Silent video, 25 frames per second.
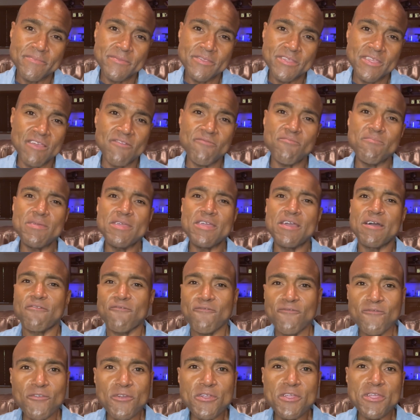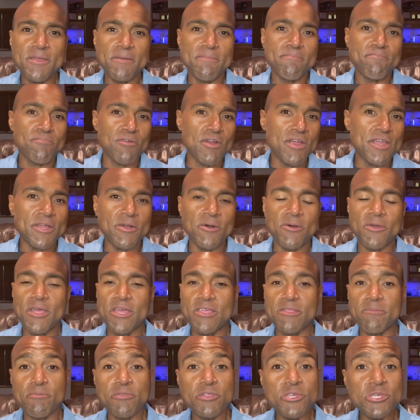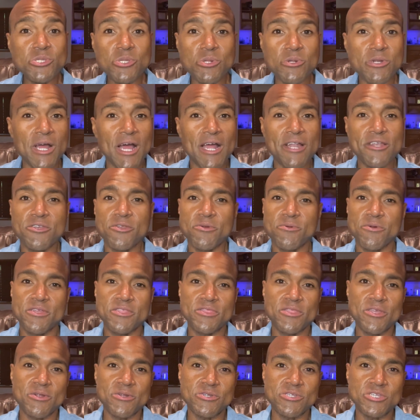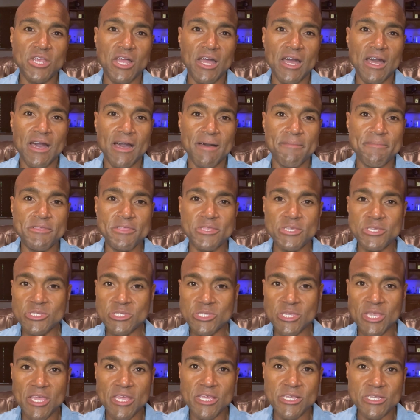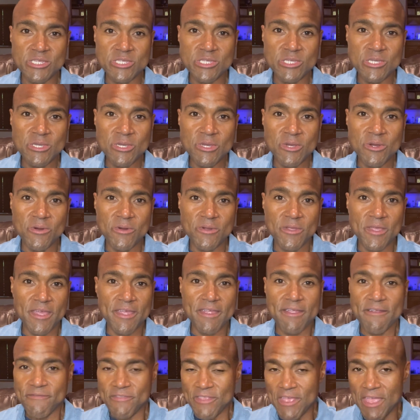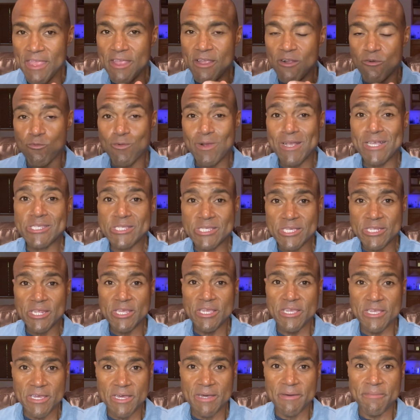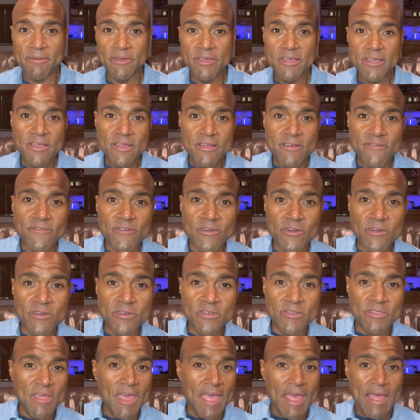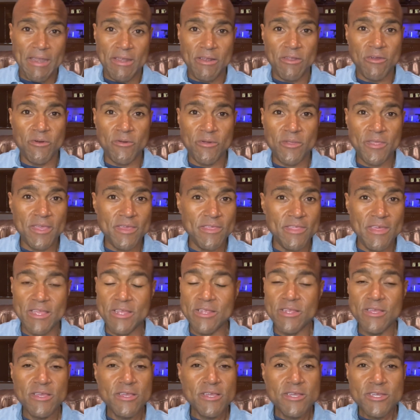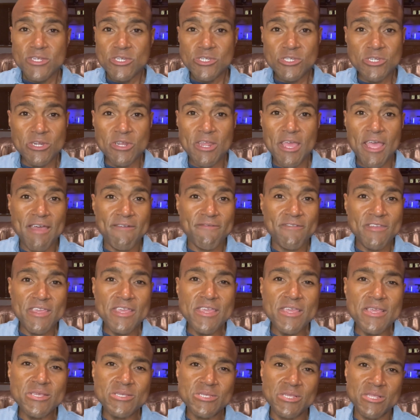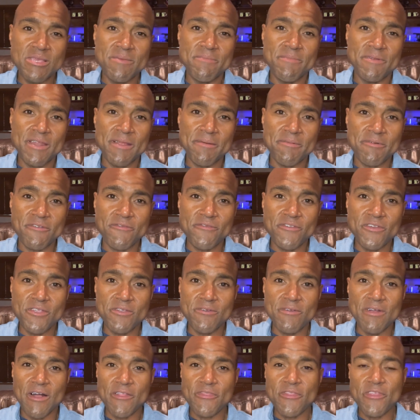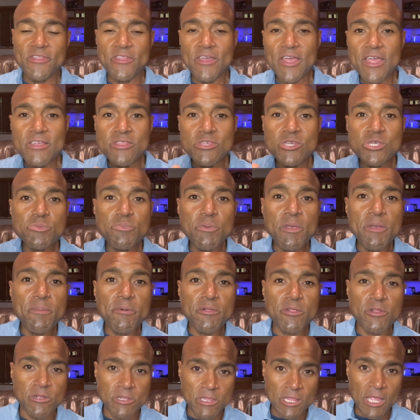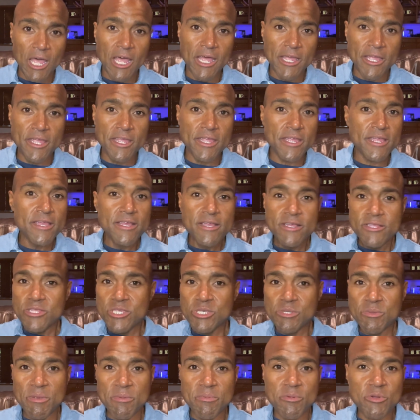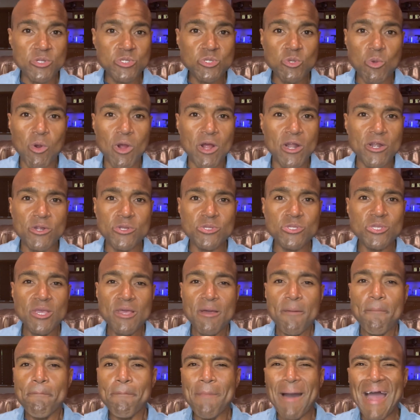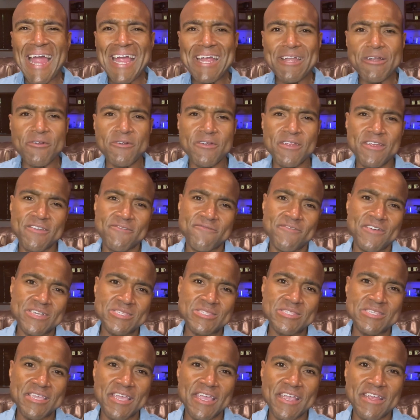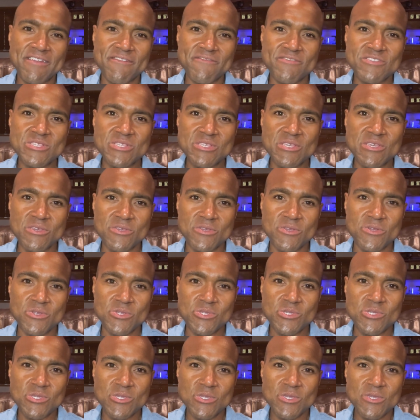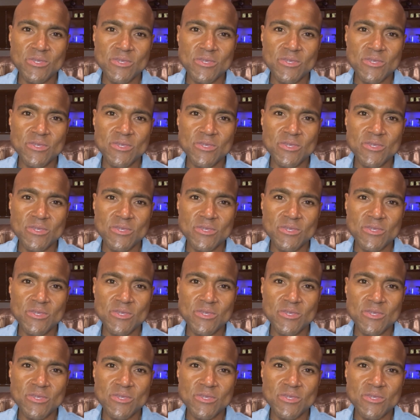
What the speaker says: Give me a freaking break, okay? The police are not doing their job in this case, okay? If they arrested him for that, okay, they should have easily been able to figure out that, hey, these people are lying. These people are squatters. Minor investigative skills